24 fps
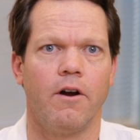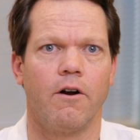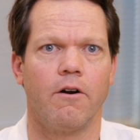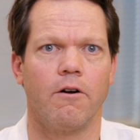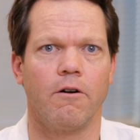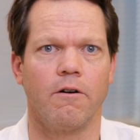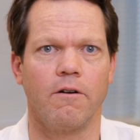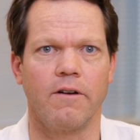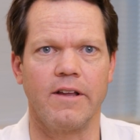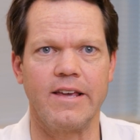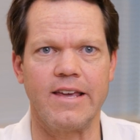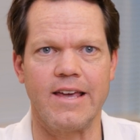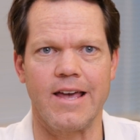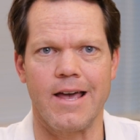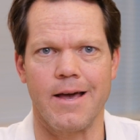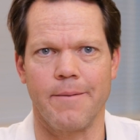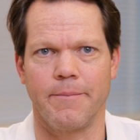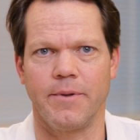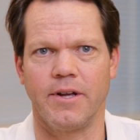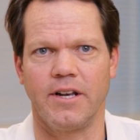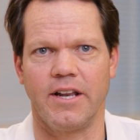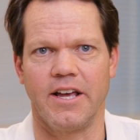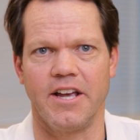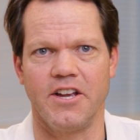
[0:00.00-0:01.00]
Early
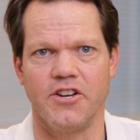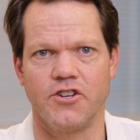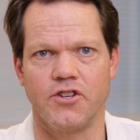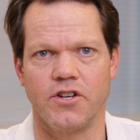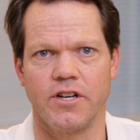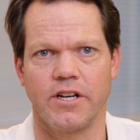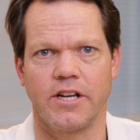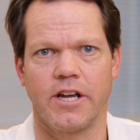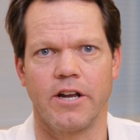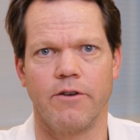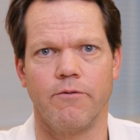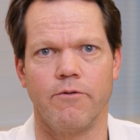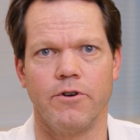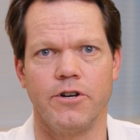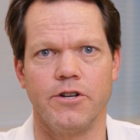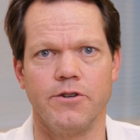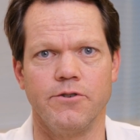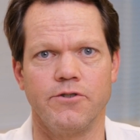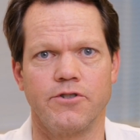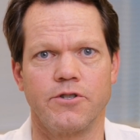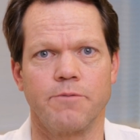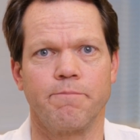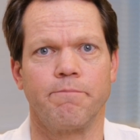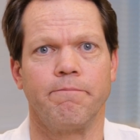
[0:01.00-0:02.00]
ambulation can
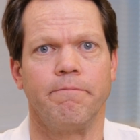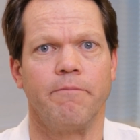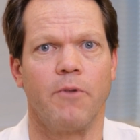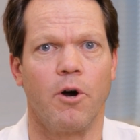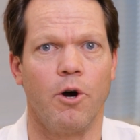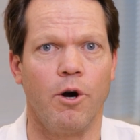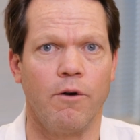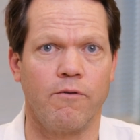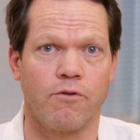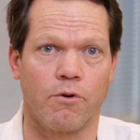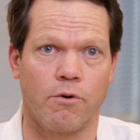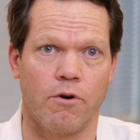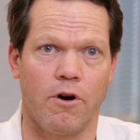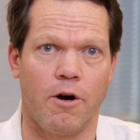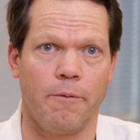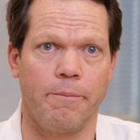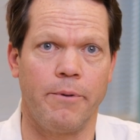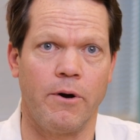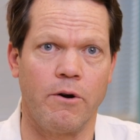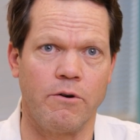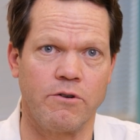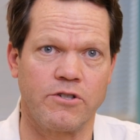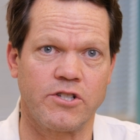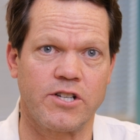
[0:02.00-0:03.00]
reduce overall
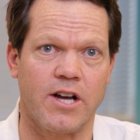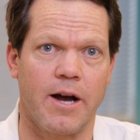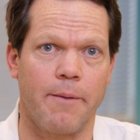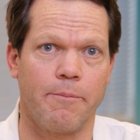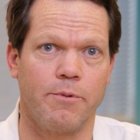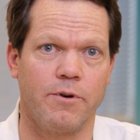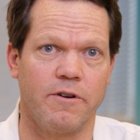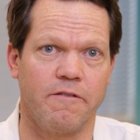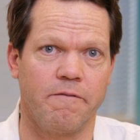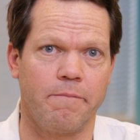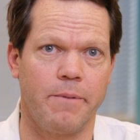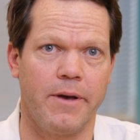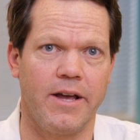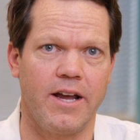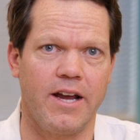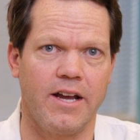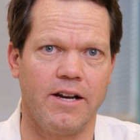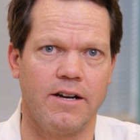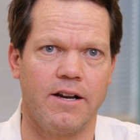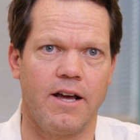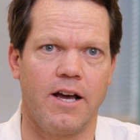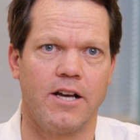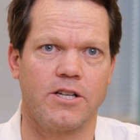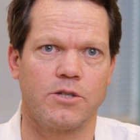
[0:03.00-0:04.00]
postoperative
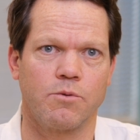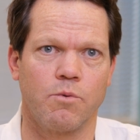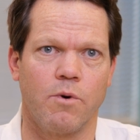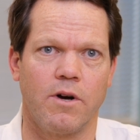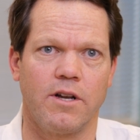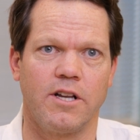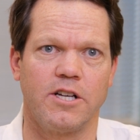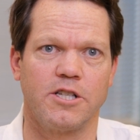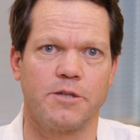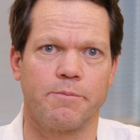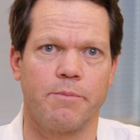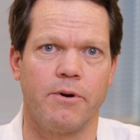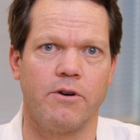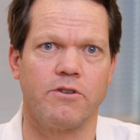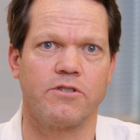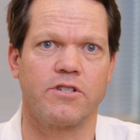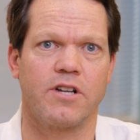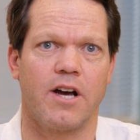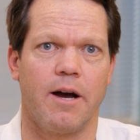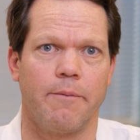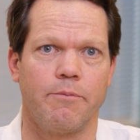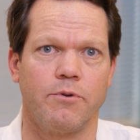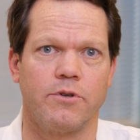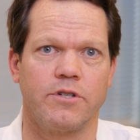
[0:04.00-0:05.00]
pain as well as
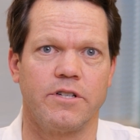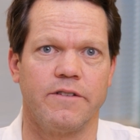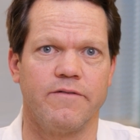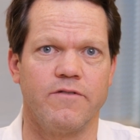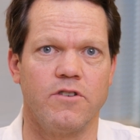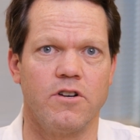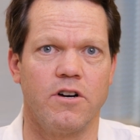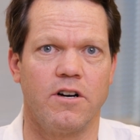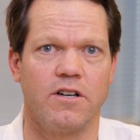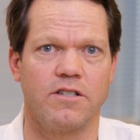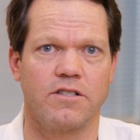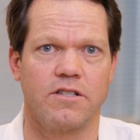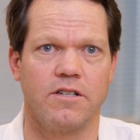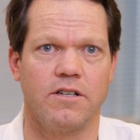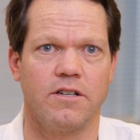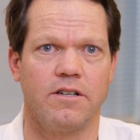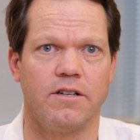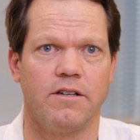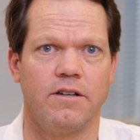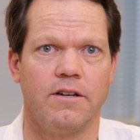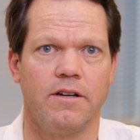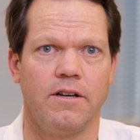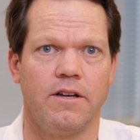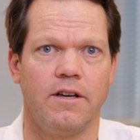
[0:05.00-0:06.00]
postoperative
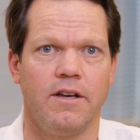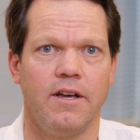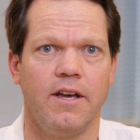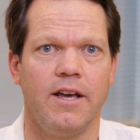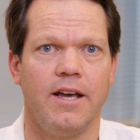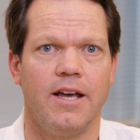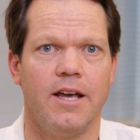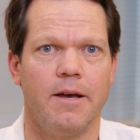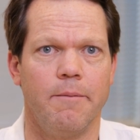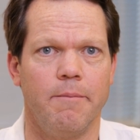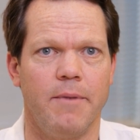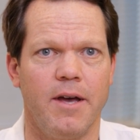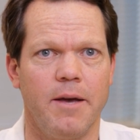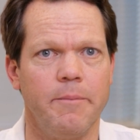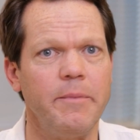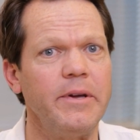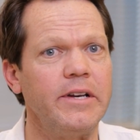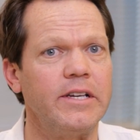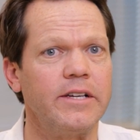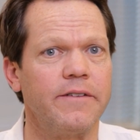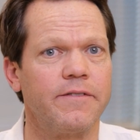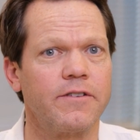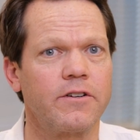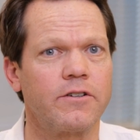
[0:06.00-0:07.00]
nausea. It may be
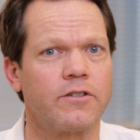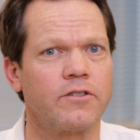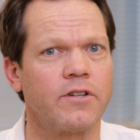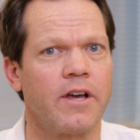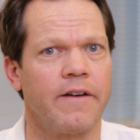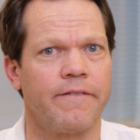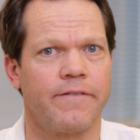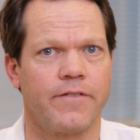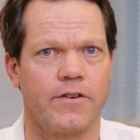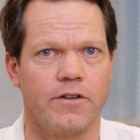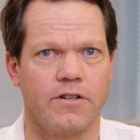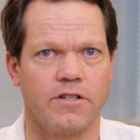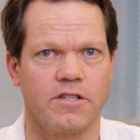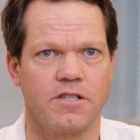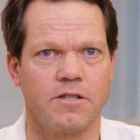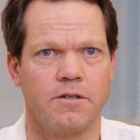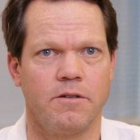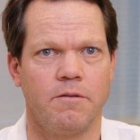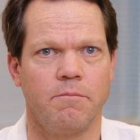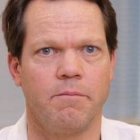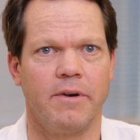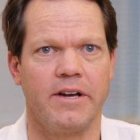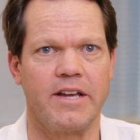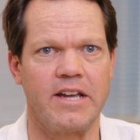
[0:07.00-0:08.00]
difficult at first,
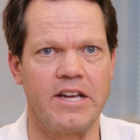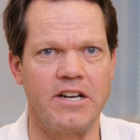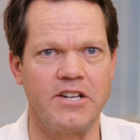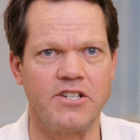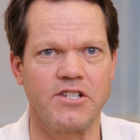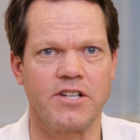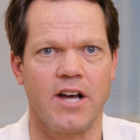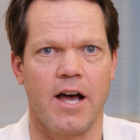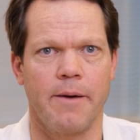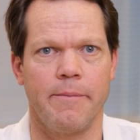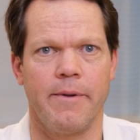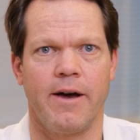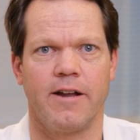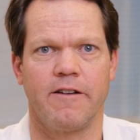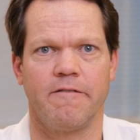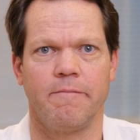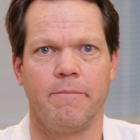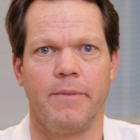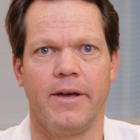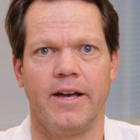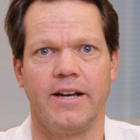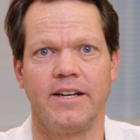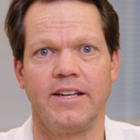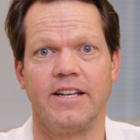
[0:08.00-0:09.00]
but each time out of
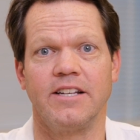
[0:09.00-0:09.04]
bed